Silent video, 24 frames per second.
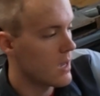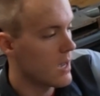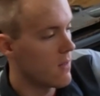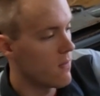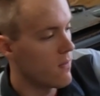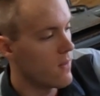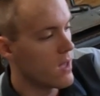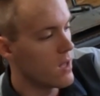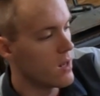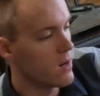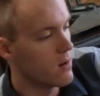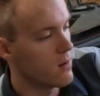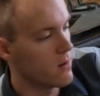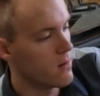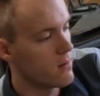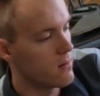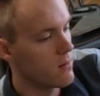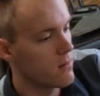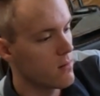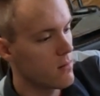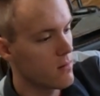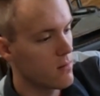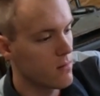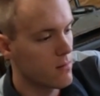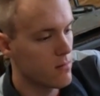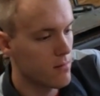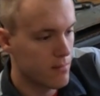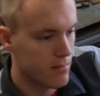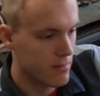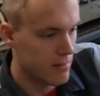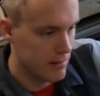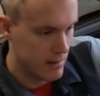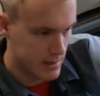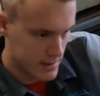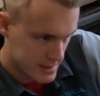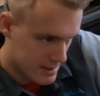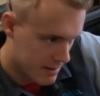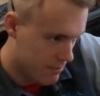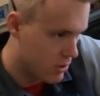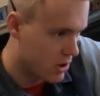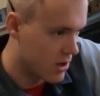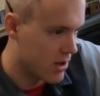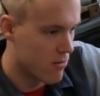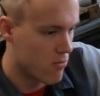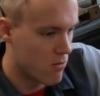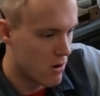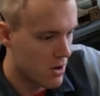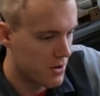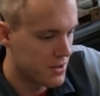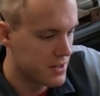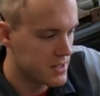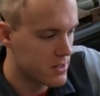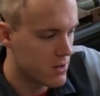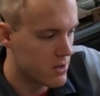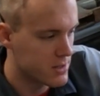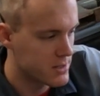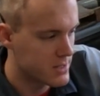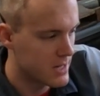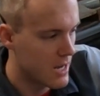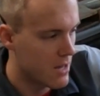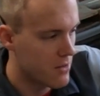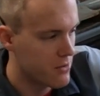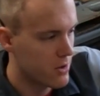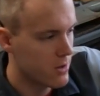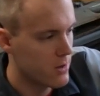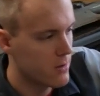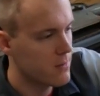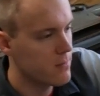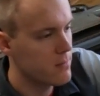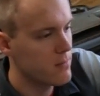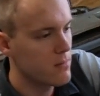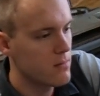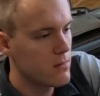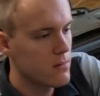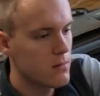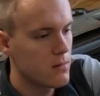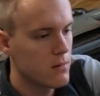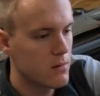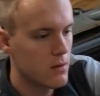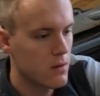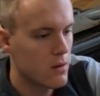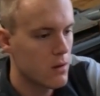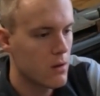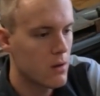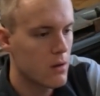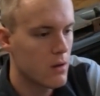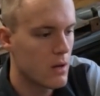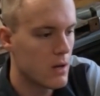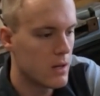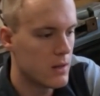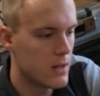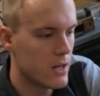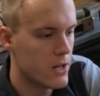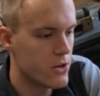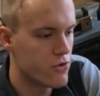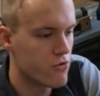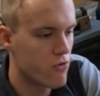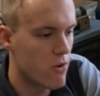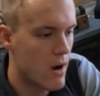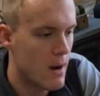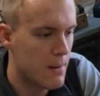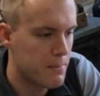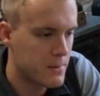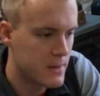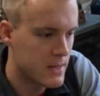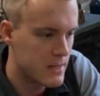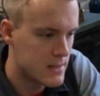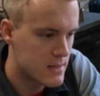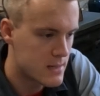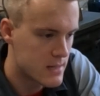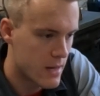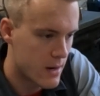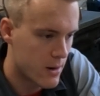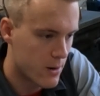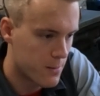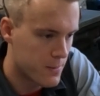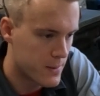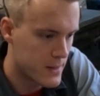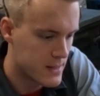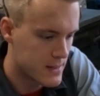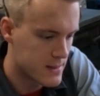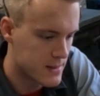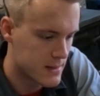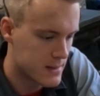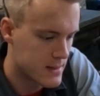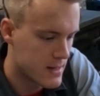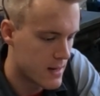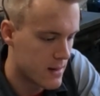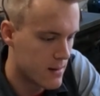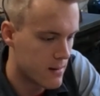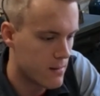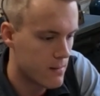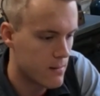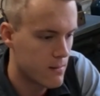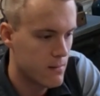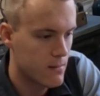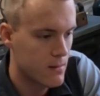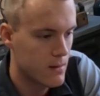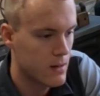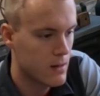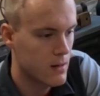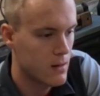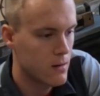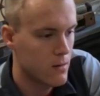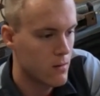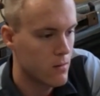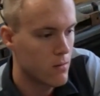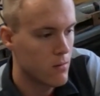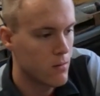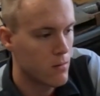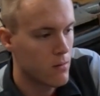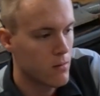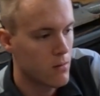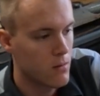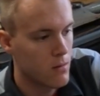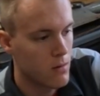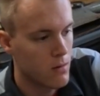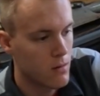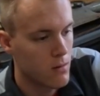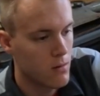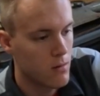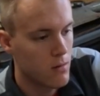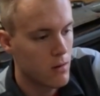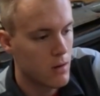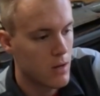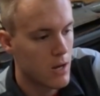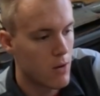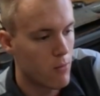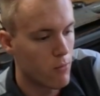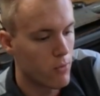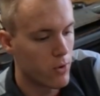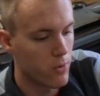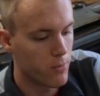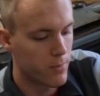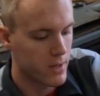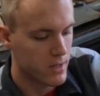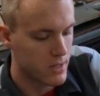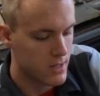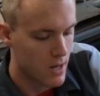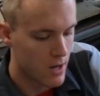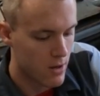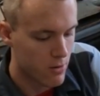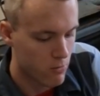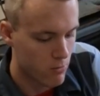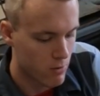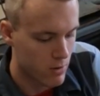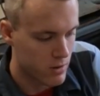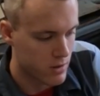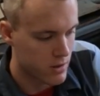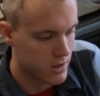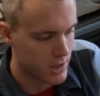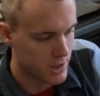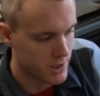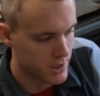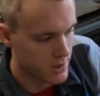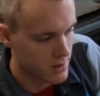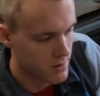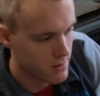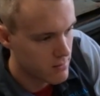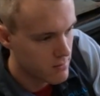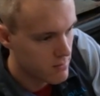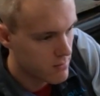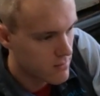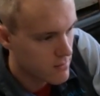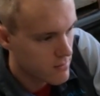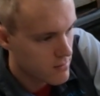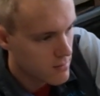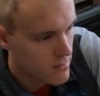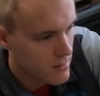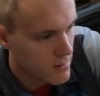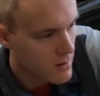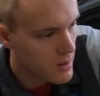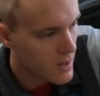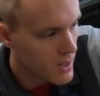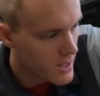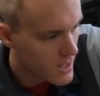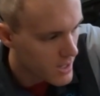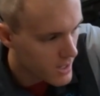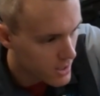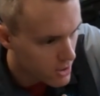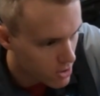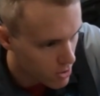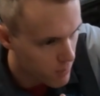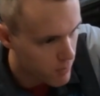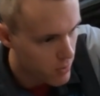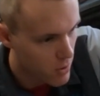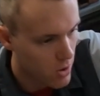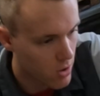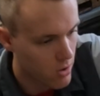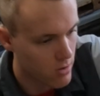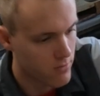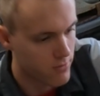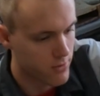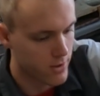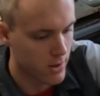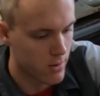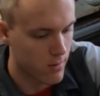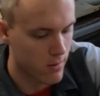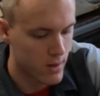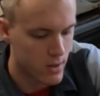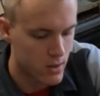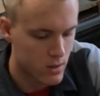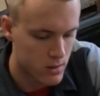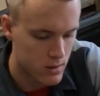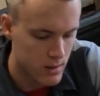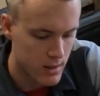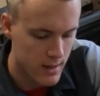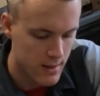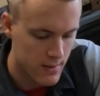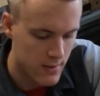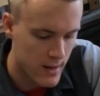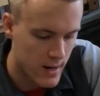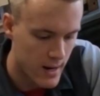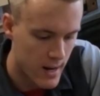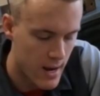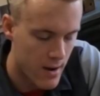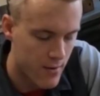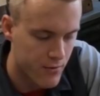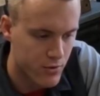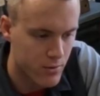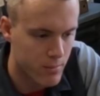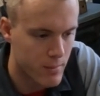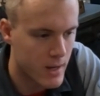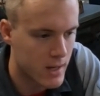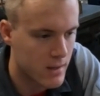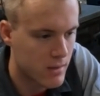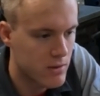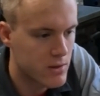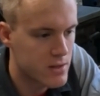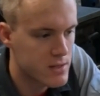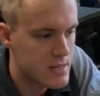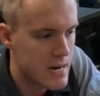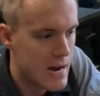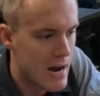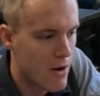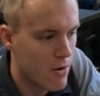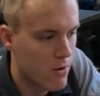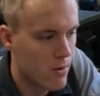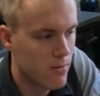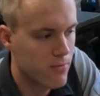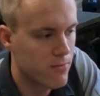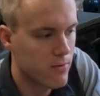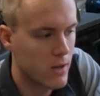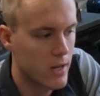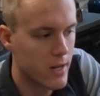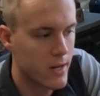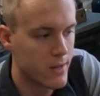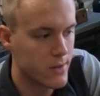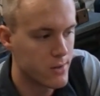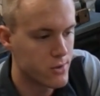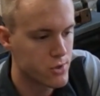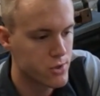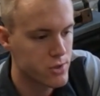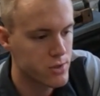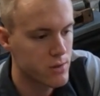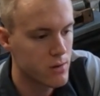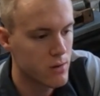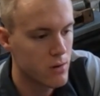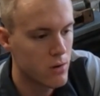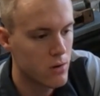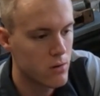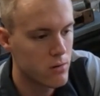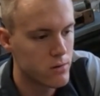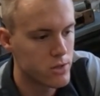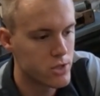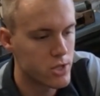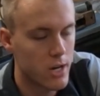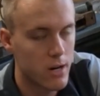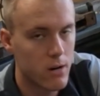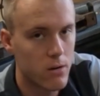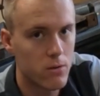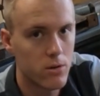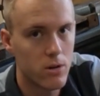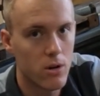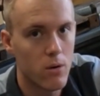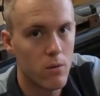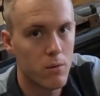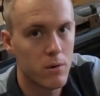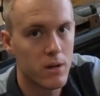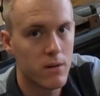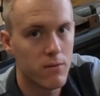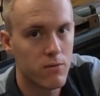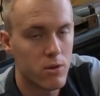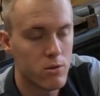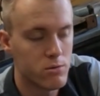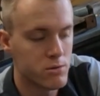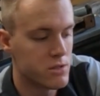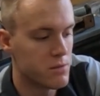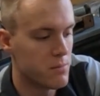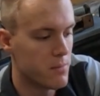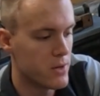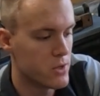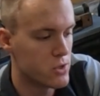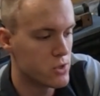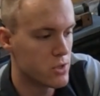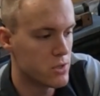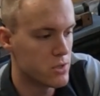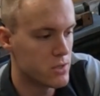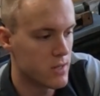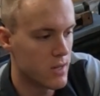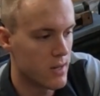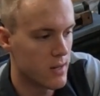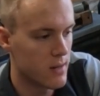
And then assemble it, weld it all together, and then drop these center pieces in and we'll be done with the inner part of the grill and then I have to make this outer flange which I don't know any of those dimensions